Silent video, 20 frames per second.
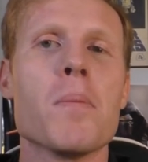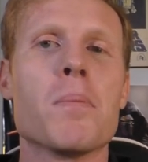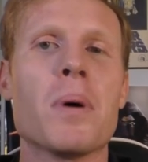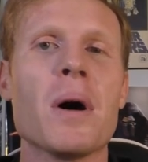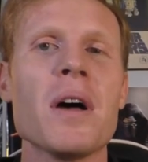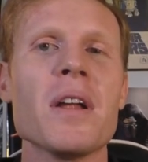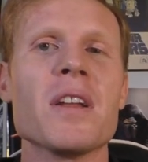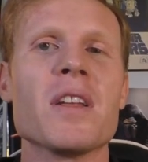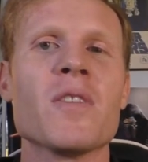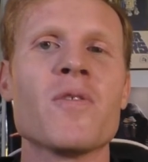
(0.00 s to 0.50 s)

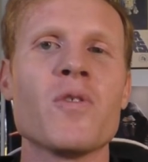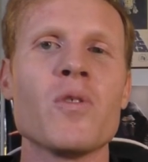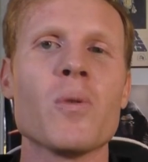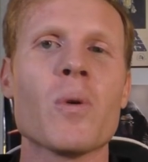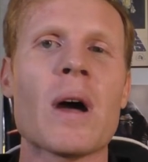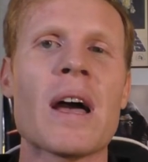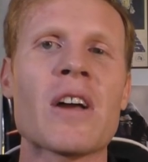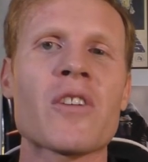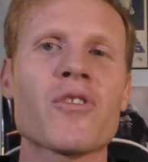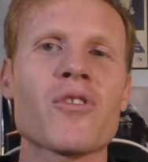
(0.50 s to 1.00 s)
But if
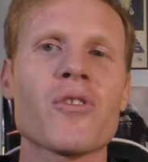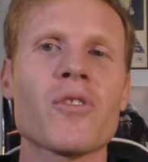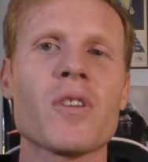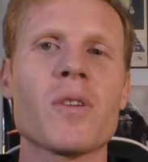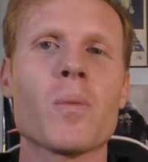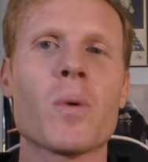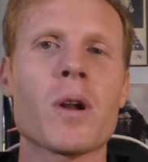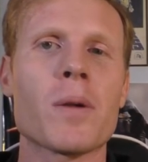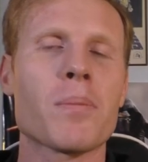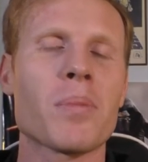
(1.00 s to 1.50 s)
you
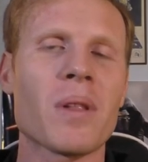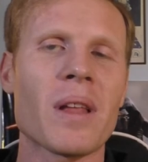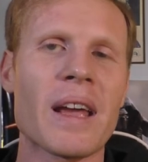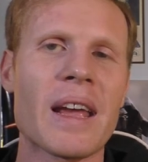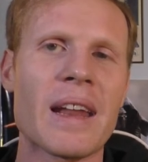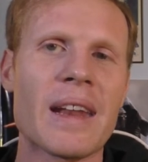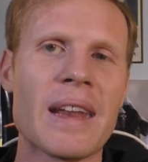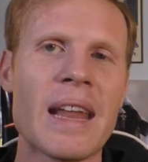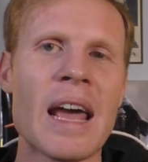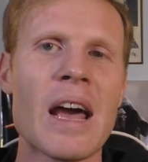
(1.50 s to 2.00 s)
actually want to
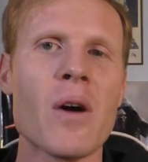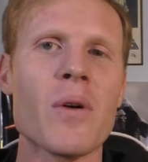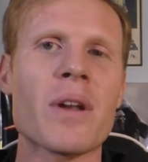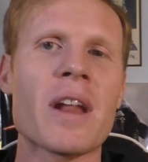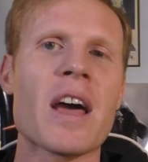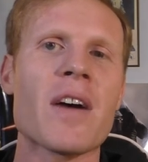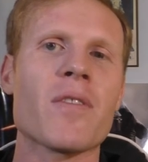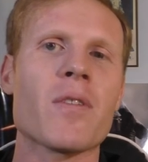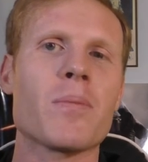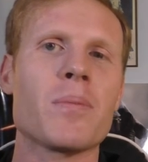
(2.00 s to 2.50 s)
play it now
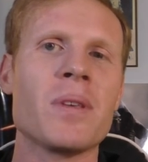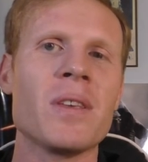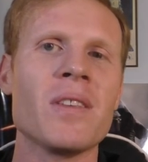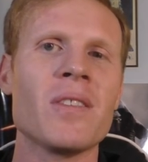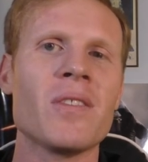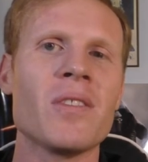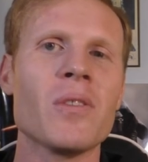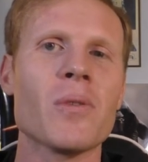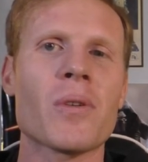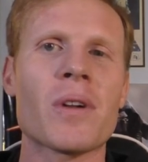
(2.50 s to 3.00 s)
and have a
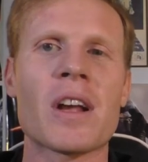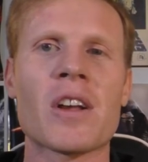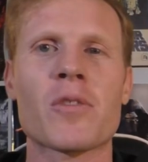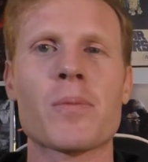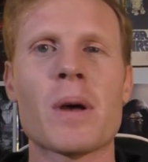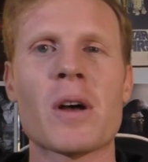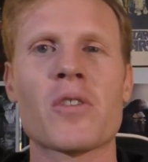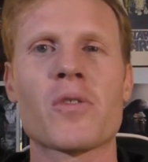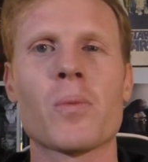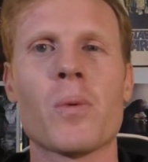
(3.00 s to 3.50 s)
PC or an
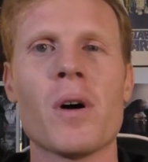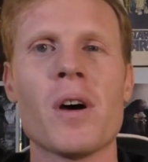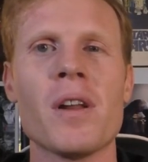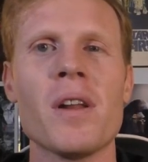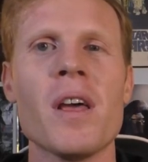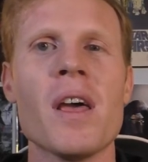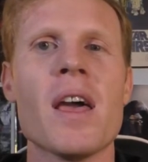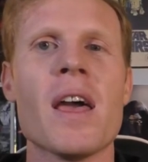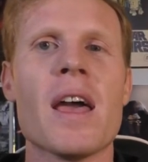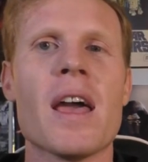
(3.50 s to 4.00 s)
Xbox
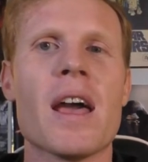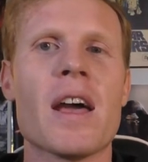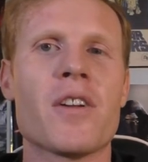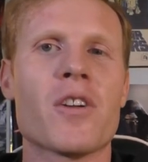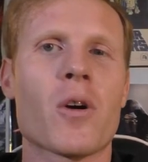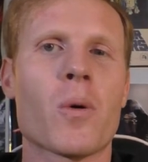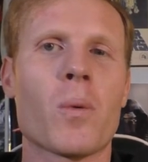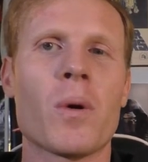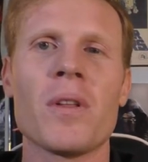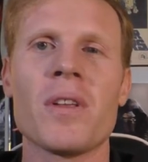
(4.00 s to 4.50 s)
One,
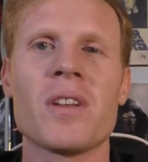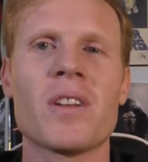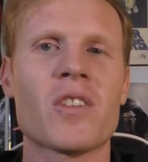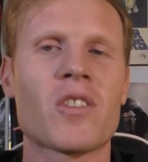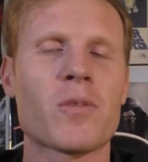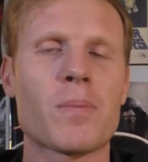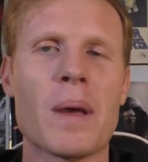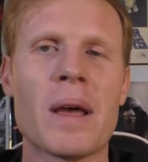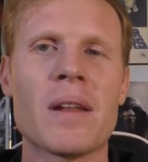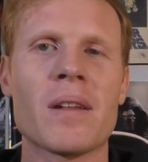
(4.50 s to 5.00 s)
and are willing to
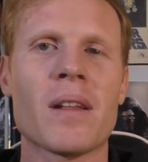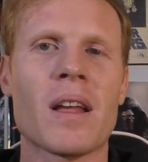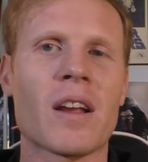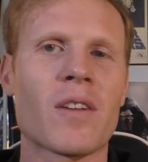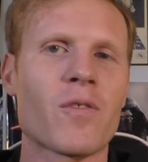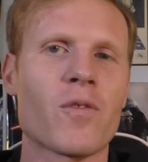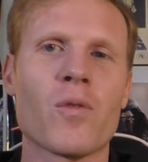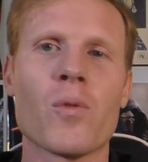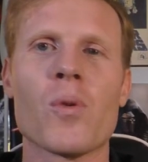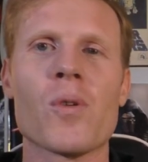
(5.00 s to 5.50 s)
spend
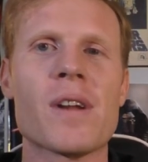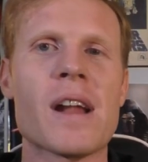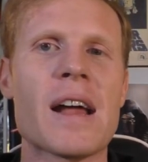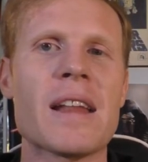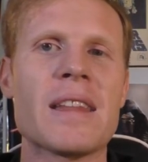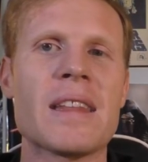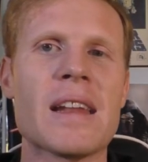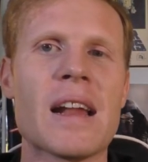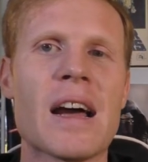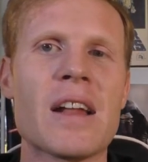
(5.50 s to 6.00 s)
like
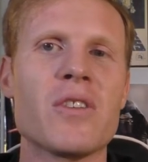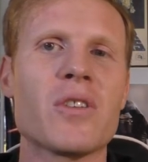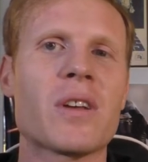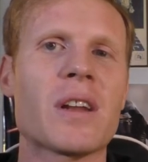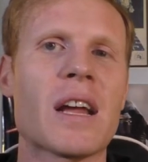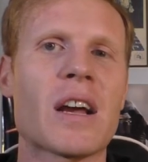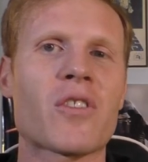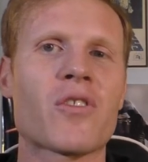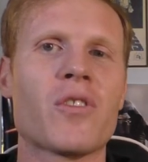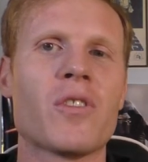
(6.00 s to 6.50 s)
$4.99, you
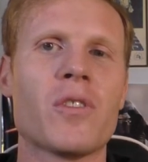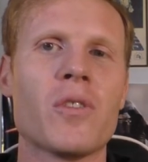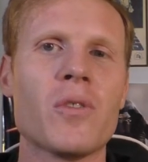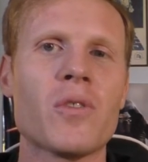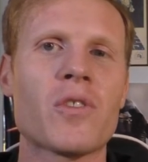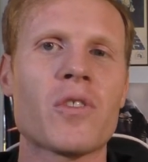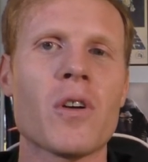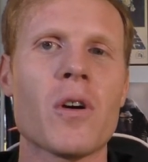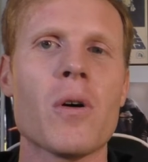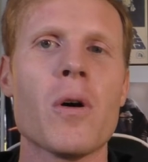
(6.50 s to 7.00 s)
could actually
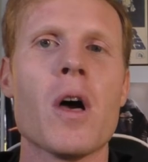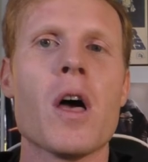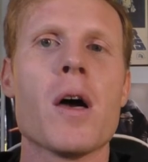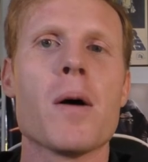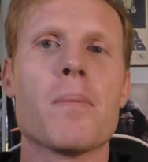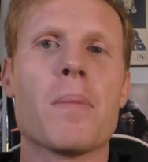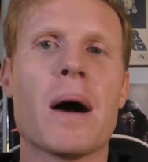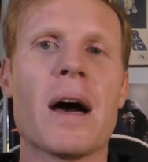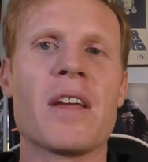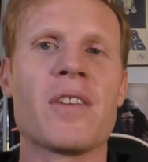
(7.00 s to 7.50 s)
do so
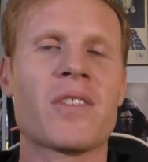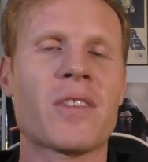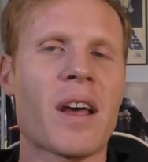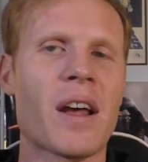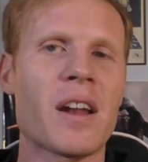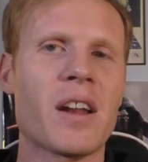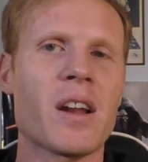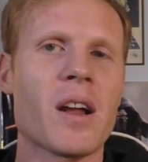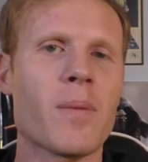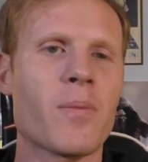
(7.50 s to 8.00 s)
by
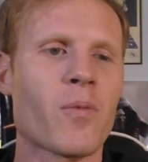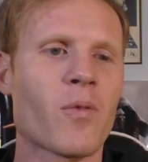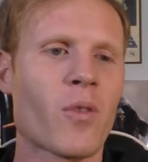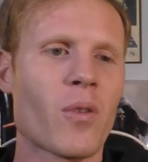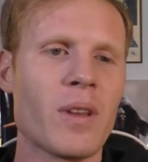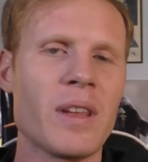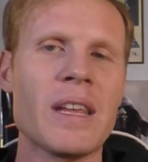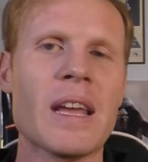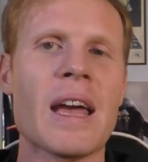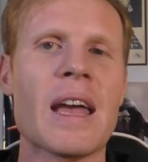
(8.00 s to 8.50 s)
signing up
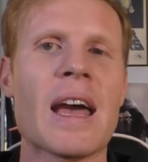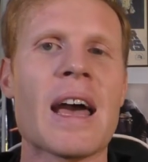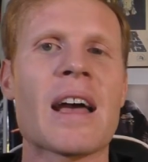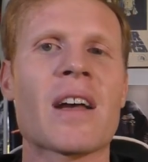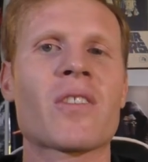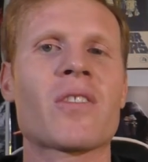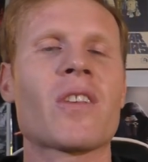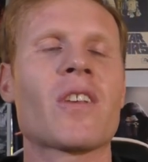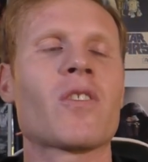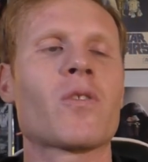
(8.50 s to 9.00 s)
for EA
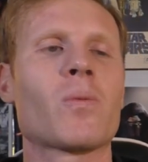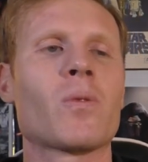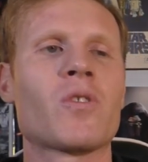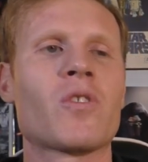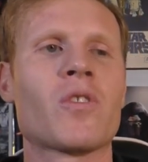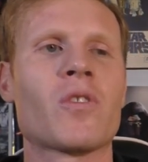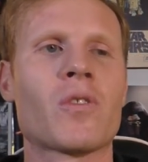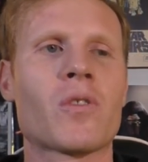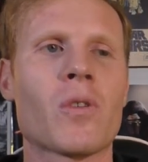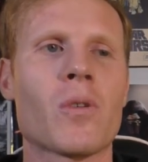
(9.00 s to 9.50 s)
Access,
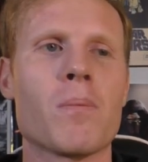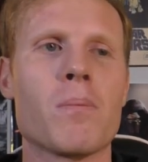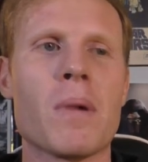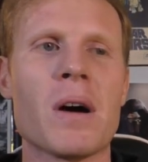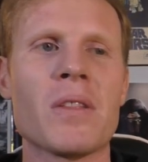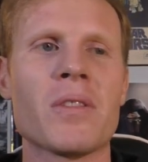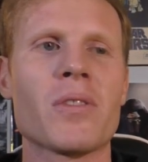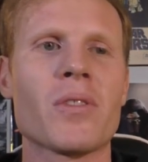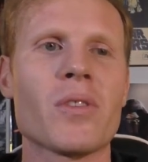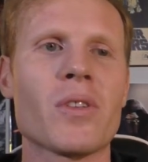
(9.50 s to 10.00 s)
which is their
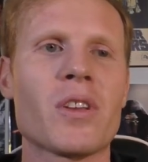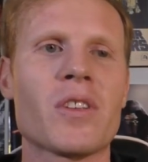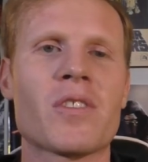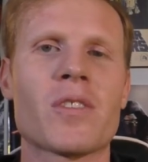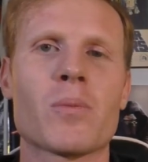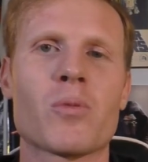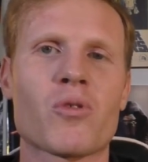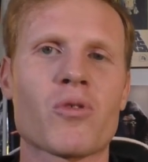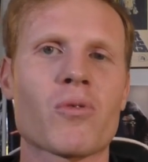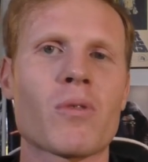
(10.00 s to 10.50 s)
monthly
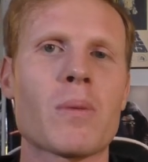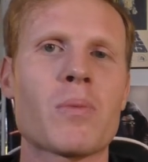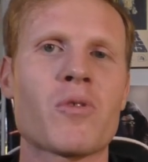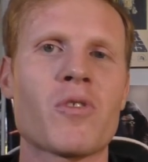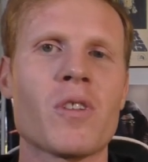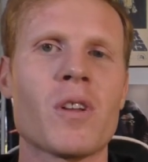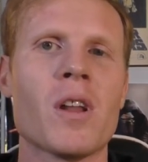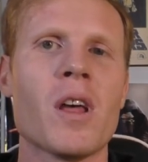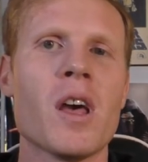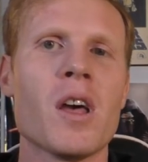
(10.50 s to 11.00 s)

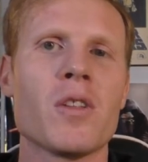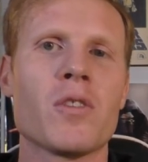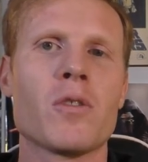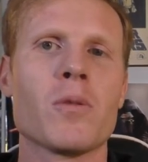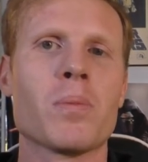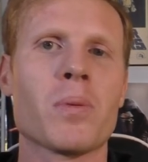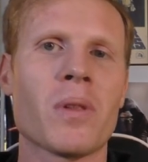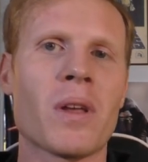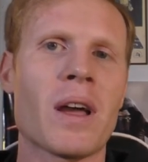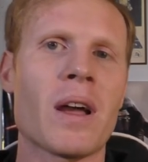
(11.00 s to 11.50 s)
subscription
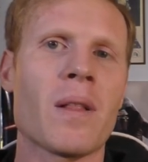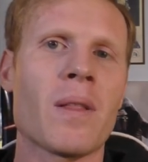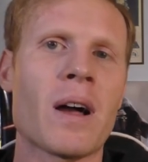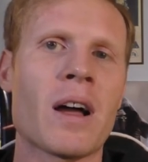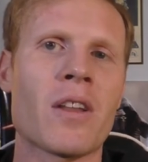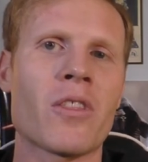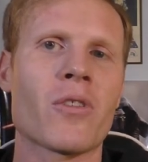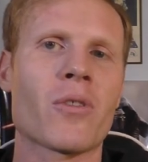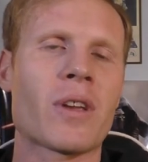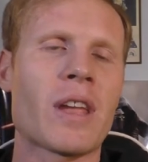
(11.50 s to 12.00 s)
to play a
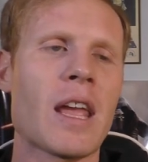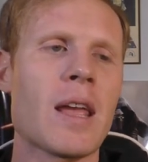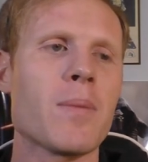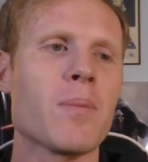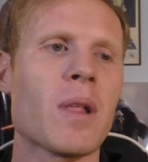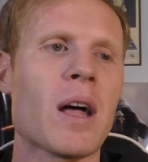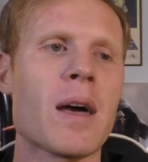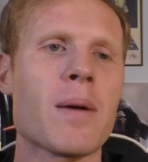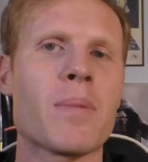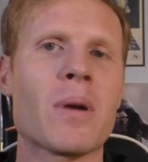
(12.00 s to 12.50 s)
lot of their
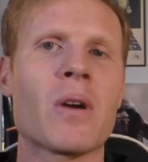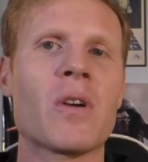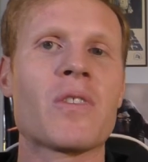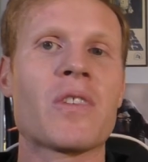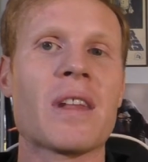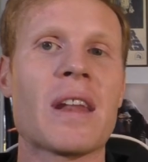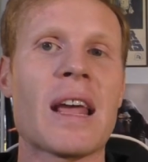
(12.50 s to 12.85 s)
game libraries.